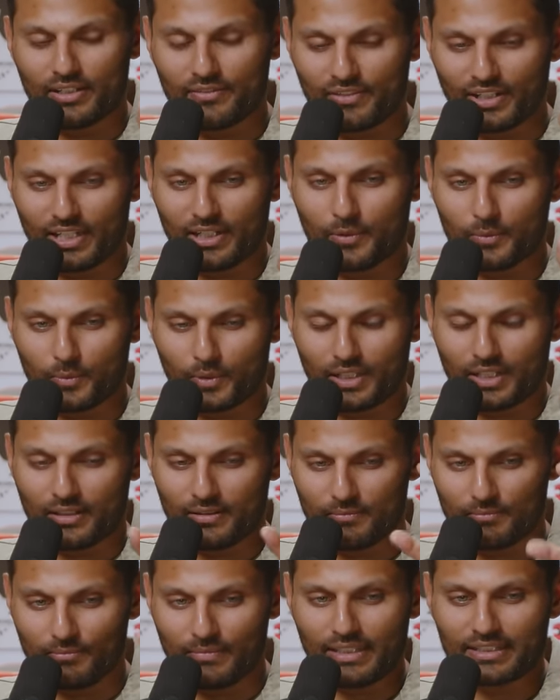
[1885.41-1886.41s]
If
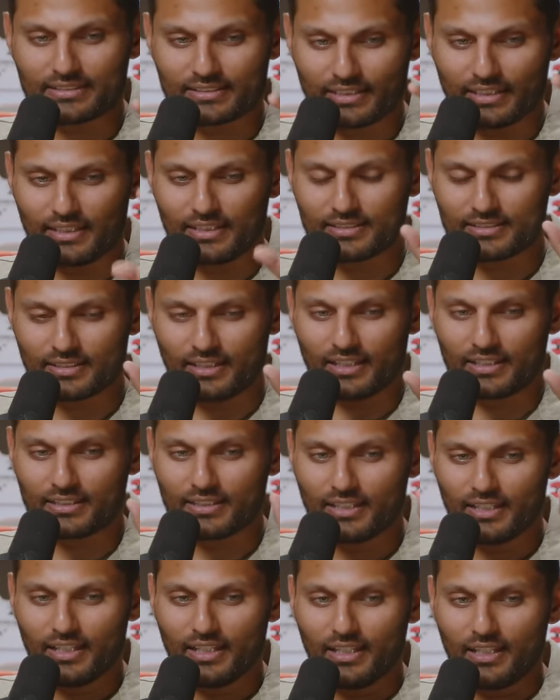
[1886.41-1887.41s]
anyone missed it, it's like